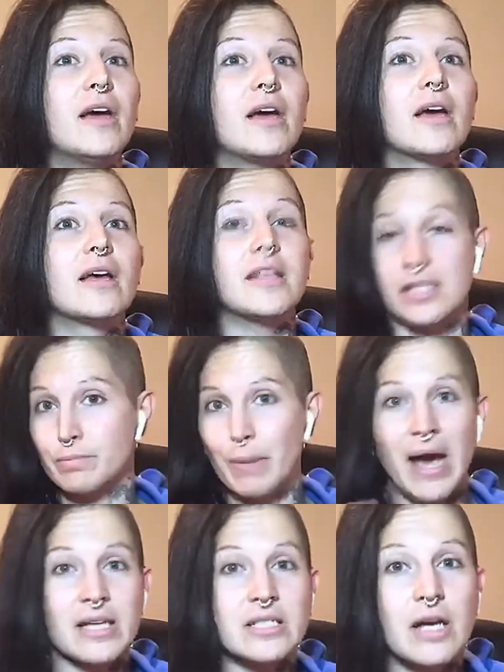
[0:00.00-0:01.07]
in this
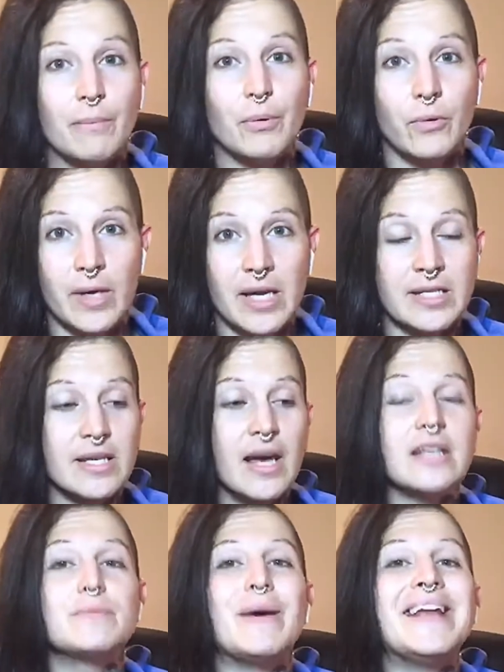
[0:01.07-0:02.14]
past couple of weeks has
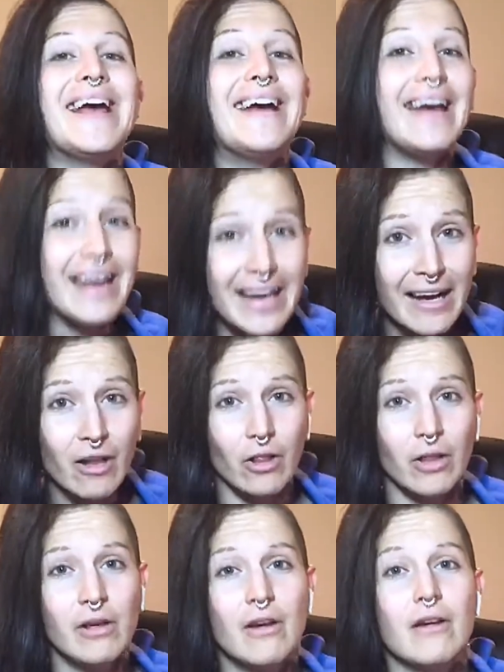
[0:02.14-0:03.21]
been
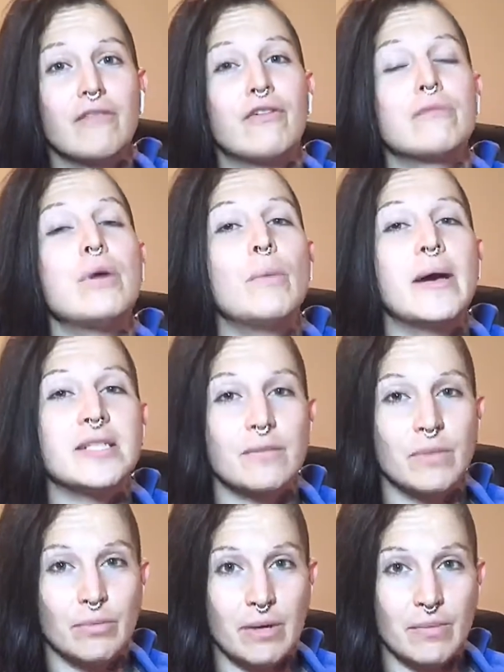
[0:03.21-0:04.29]
hell for momentum in
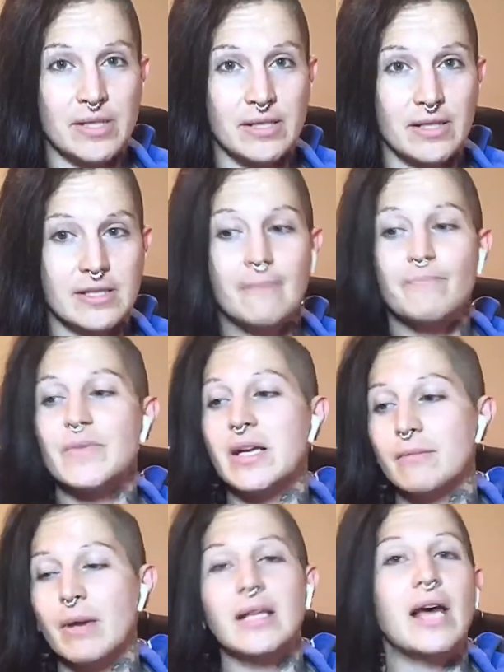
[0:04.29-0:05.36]
my business and in
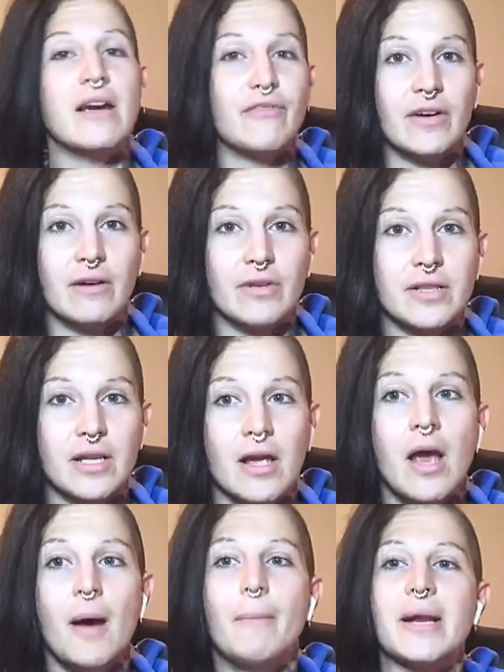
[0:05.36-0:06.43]
my life and everything.
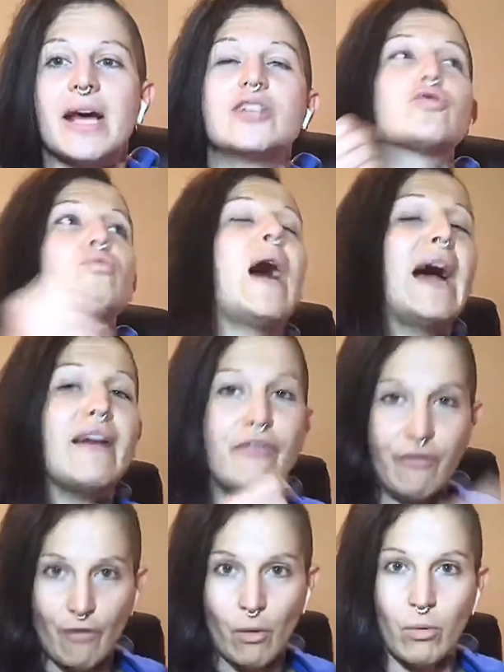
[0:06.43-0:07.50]
But I drive
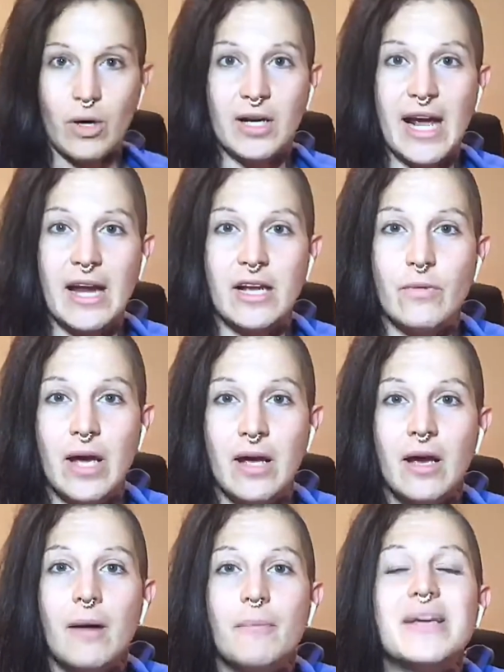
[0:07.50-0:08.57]
forward anyway
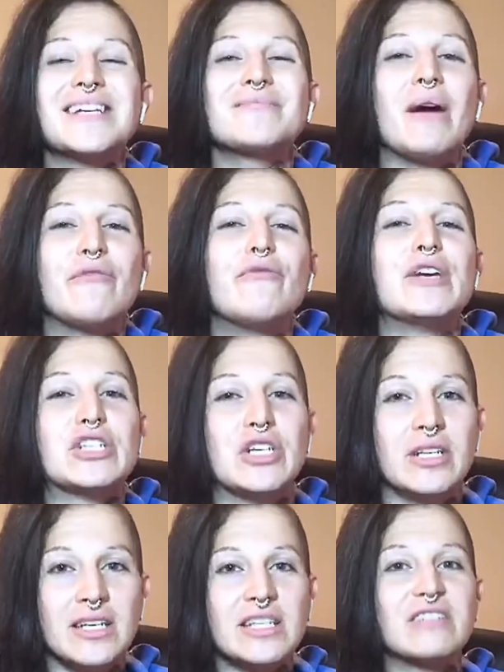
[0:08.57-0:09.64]
because my vision
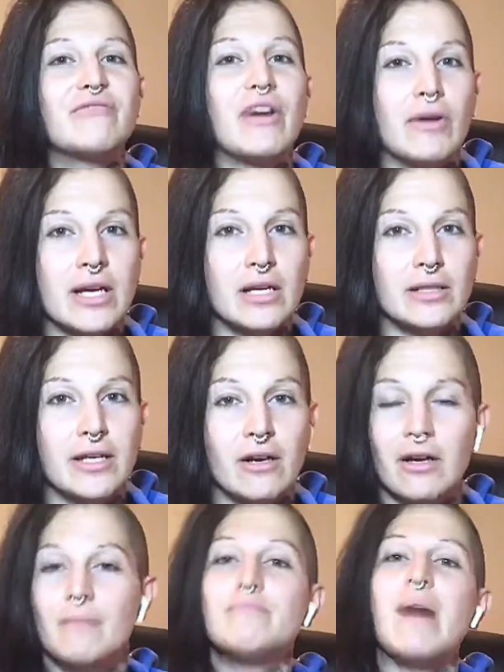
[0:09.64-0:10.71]
is very clear.
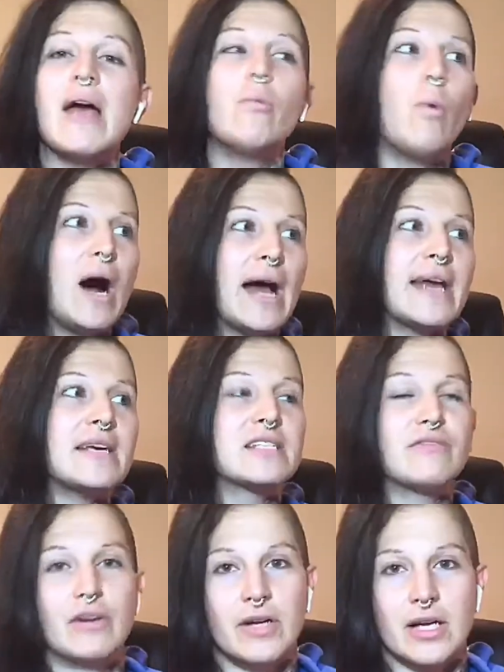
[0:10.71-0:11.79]
My why is
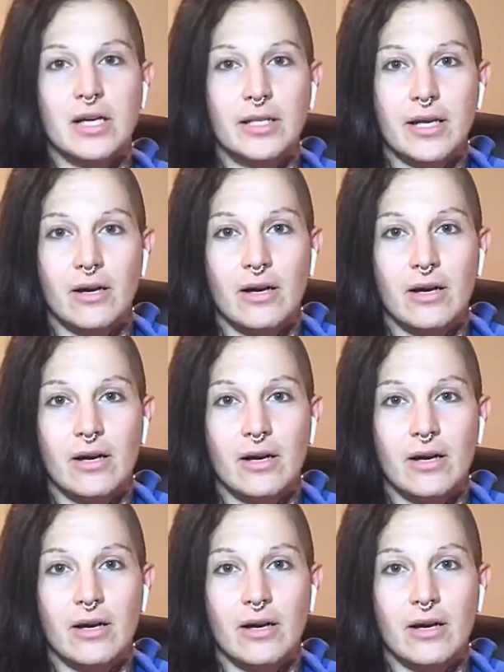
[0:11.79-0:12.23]
very clear.